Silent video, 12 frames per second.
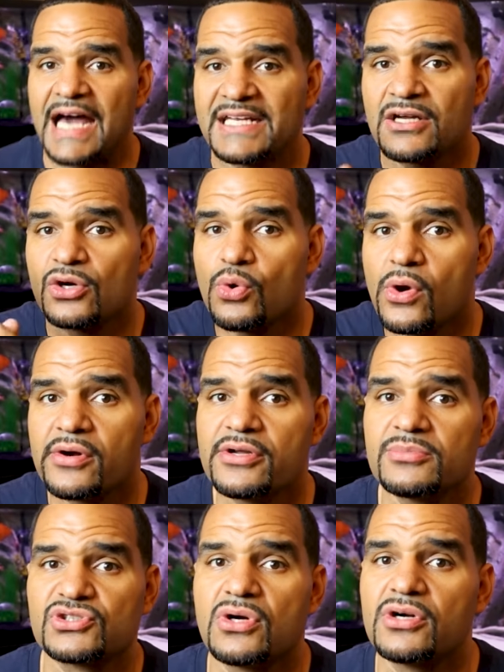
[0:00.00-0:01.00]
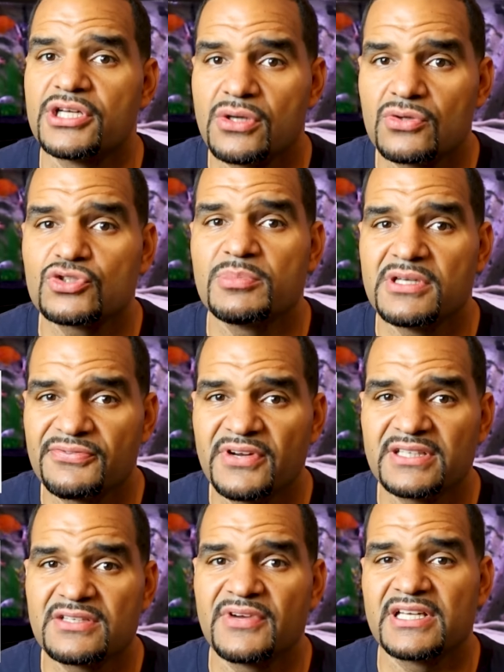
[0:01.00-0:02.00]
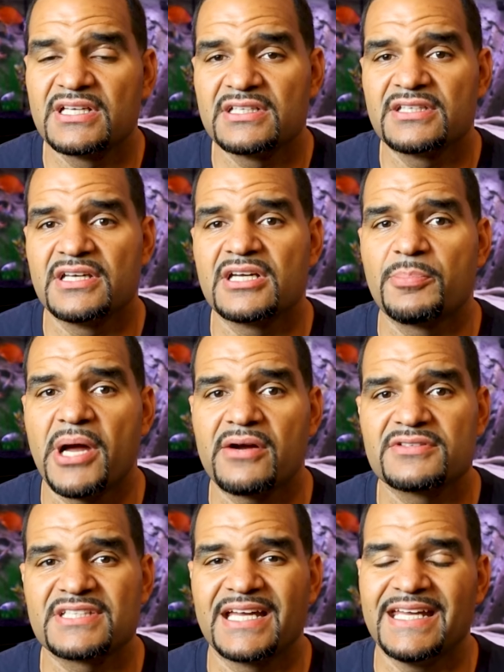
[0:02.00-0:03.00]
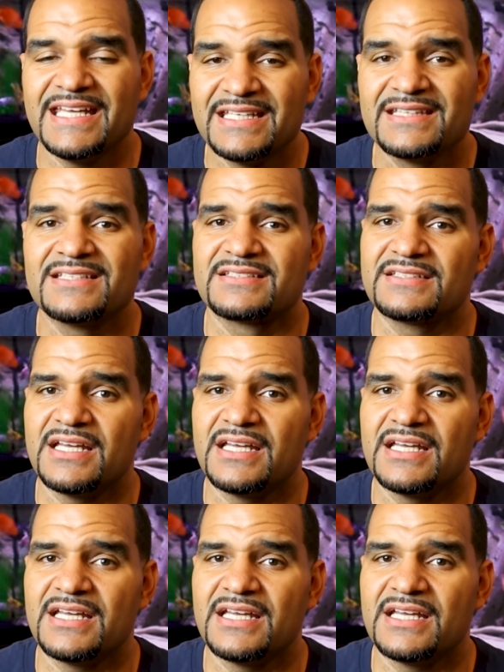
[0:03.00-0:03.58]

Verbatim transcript: Adding aquarium salt can also be effective at killing the ick parasite in this